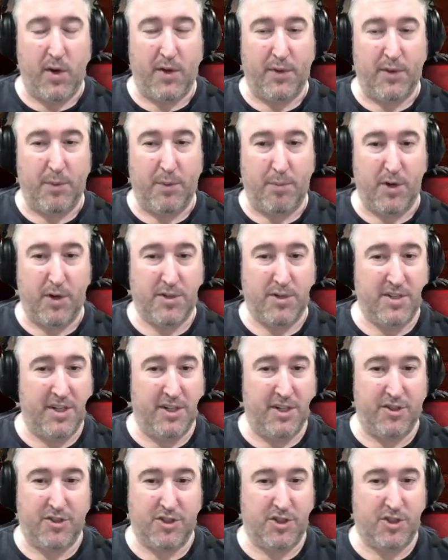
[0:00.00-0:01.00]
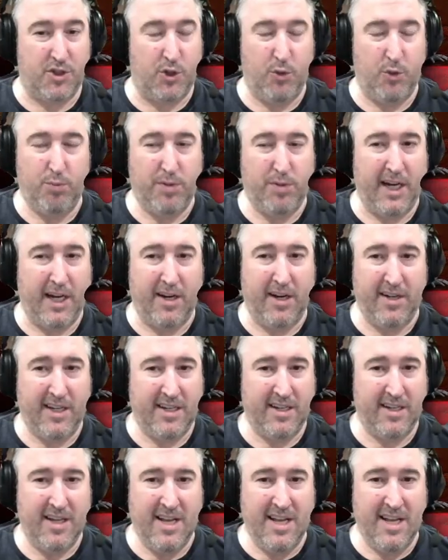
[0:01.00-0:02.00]
other person and just two-playered it,
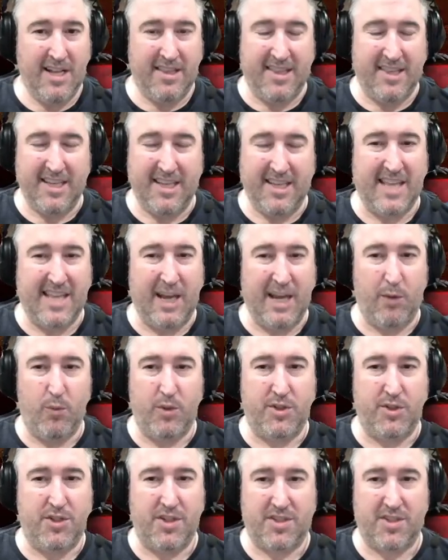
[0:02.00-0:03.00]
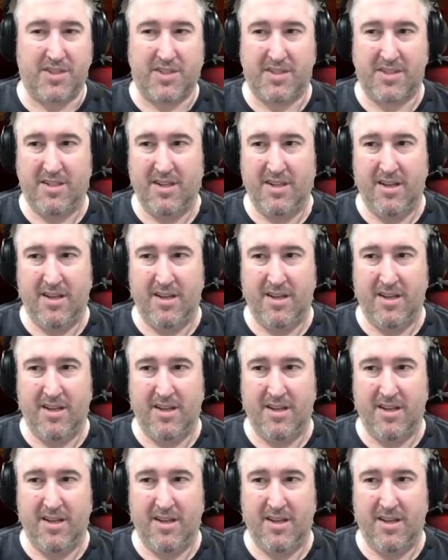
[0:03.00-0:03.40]
this thing would just,